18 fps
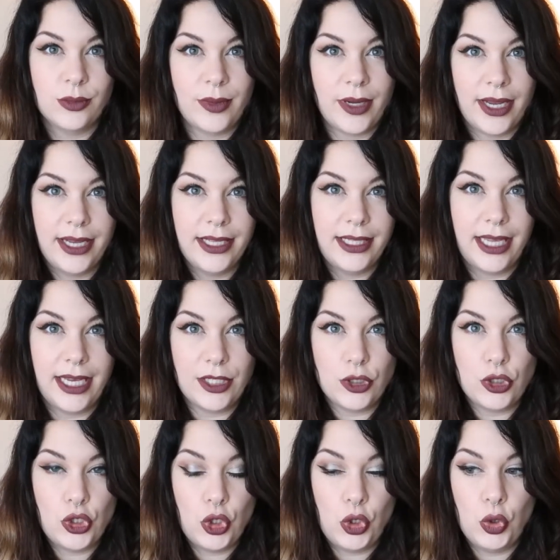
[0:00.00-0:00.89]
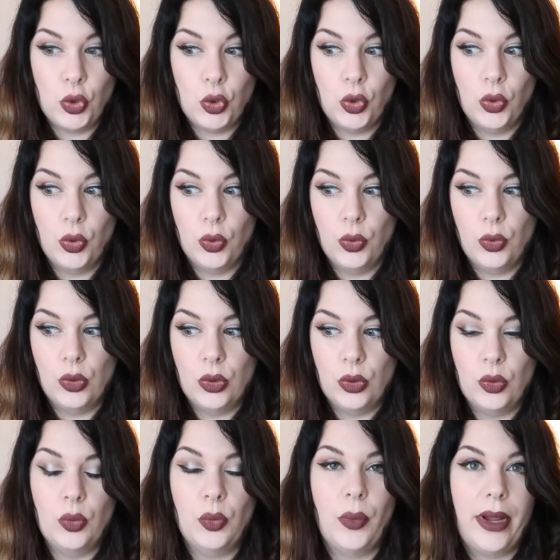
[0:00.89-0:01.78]
are my like 2
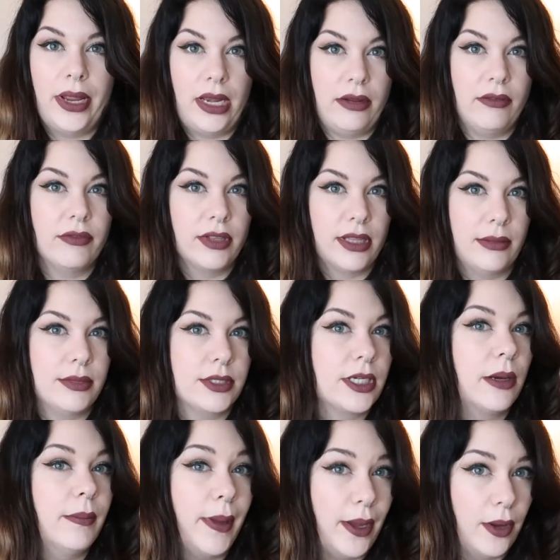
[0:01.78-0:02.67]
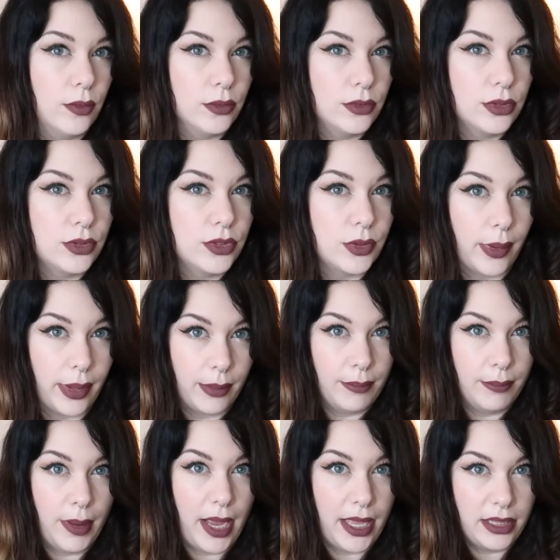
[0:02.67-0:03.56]
waiting for them to come out so I
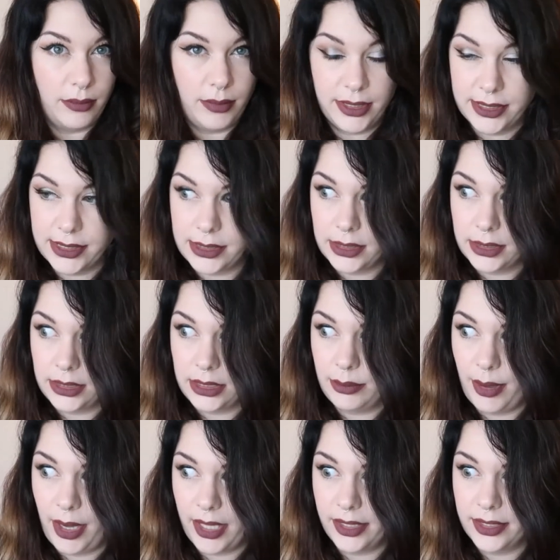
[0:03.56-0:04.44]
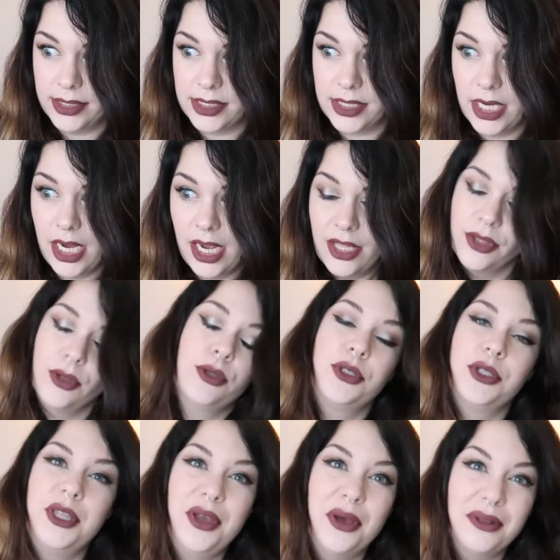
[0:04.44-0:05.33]
can buy them instantly palettes.
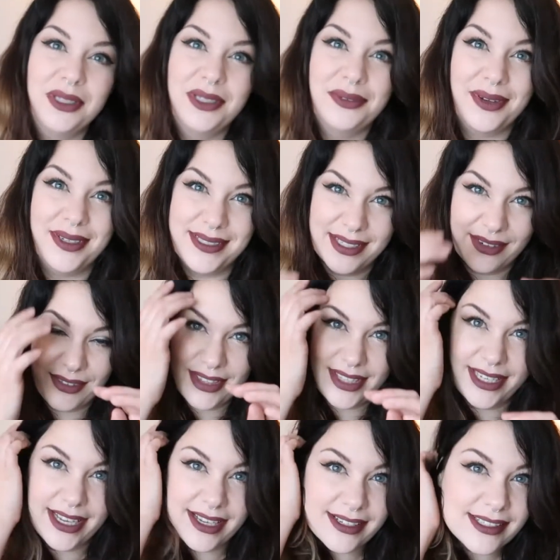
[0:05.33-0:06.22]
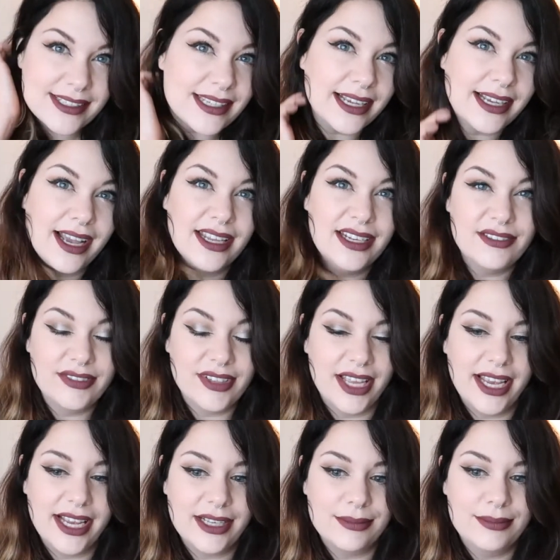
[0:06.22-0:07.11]
Those are the only ones. Everything else I kind of
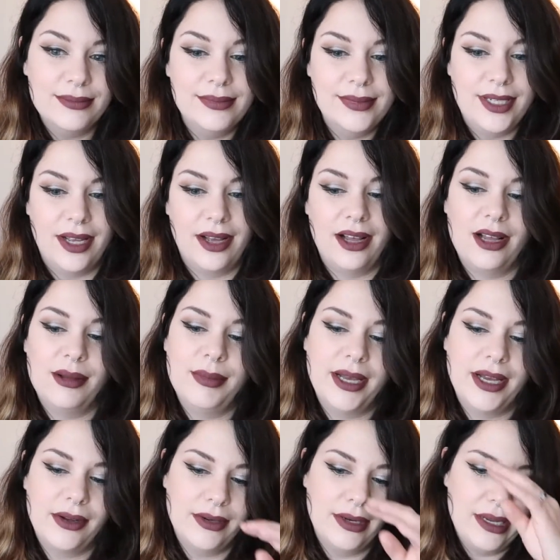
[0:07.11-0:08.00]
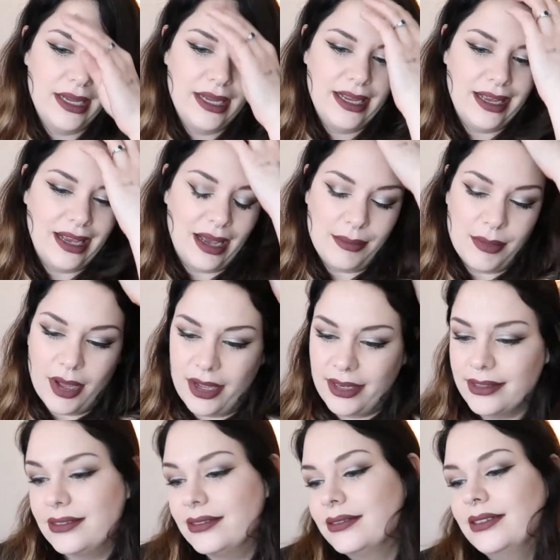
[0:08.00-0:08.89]
like and ha about. I'm
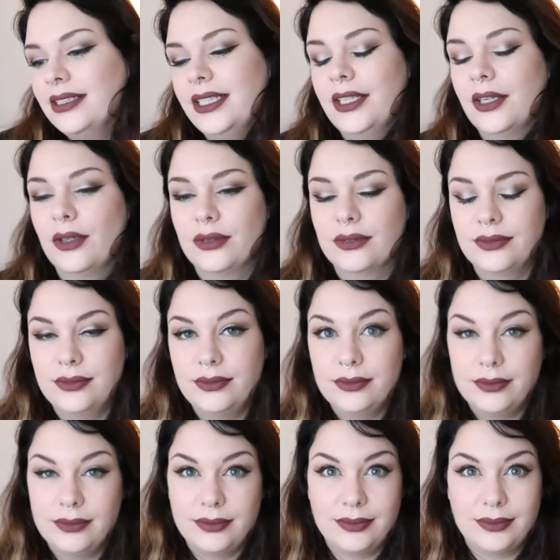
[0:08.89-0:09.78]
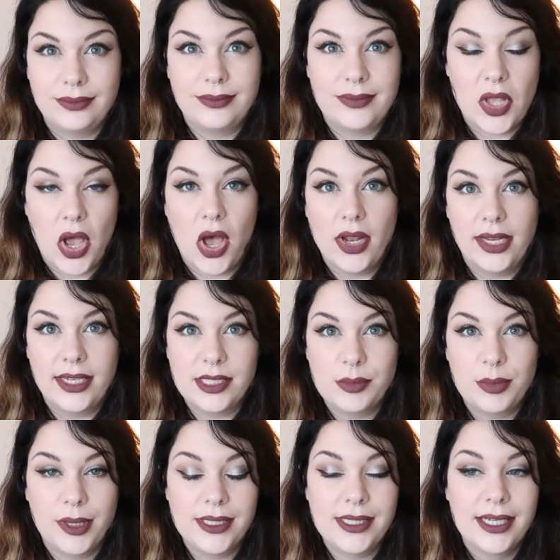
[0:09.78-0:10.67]
not, you know, on
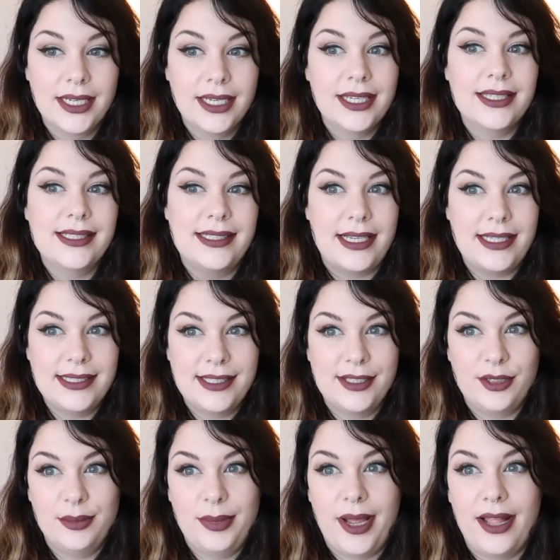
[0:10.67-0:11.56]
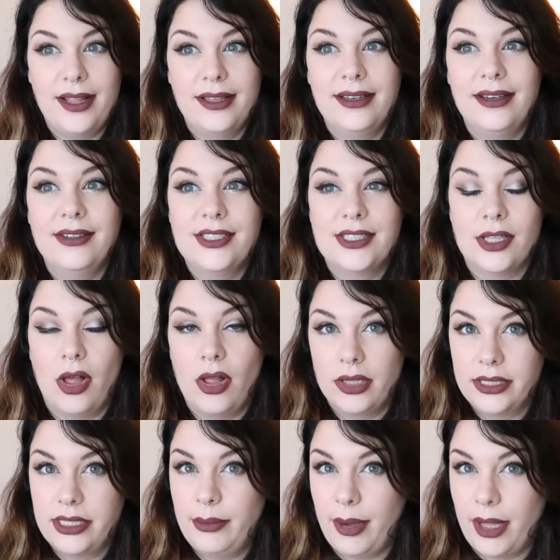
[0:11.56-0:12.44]
it, but Saint Sinner palette is the
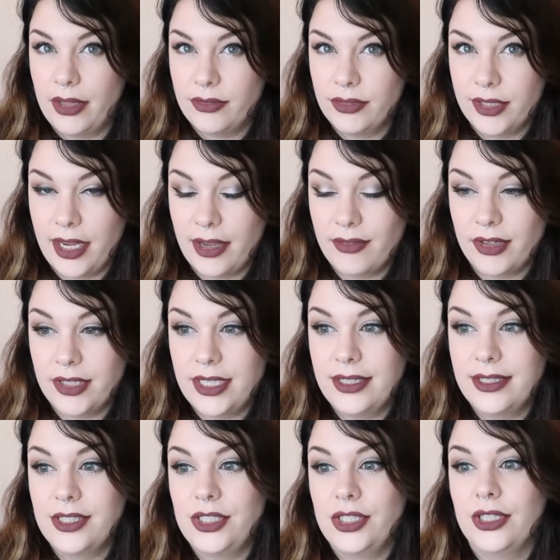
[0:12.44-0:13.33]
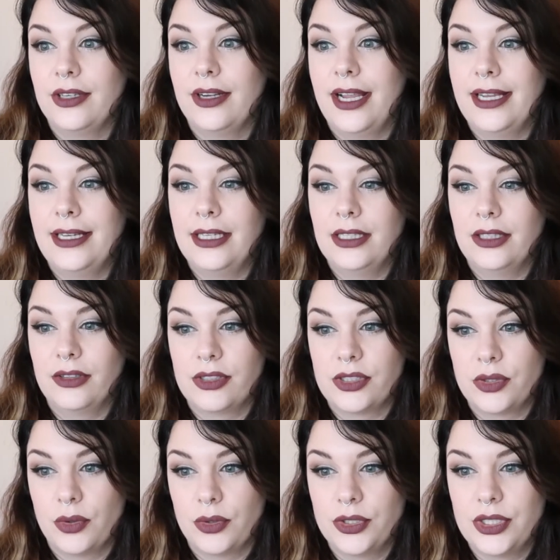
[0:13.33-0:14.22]
holiday palette for Kat Von D this year, and it
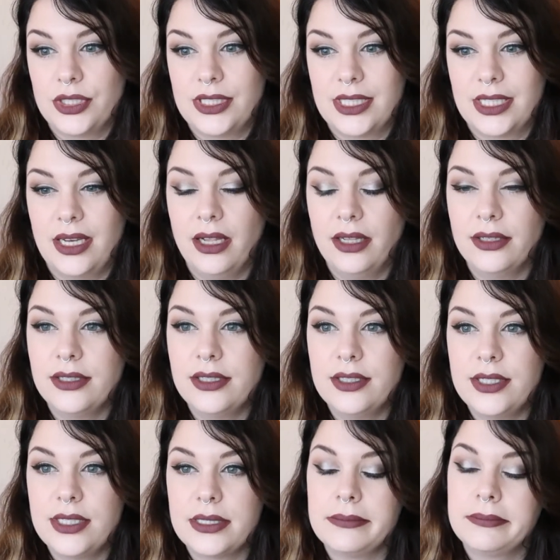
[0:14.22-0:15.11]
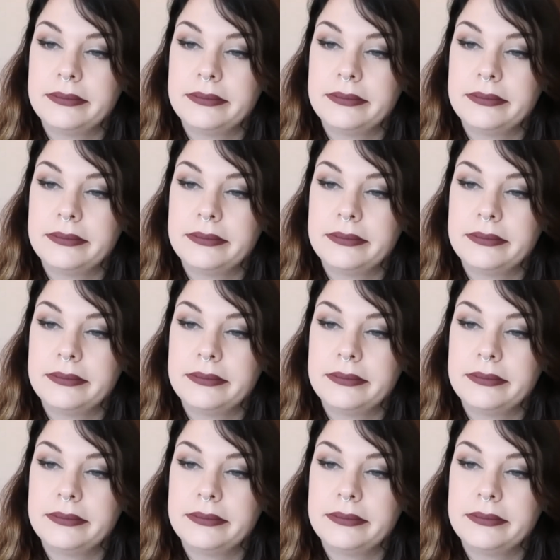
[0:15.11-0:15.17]
looks gorgeous. The colors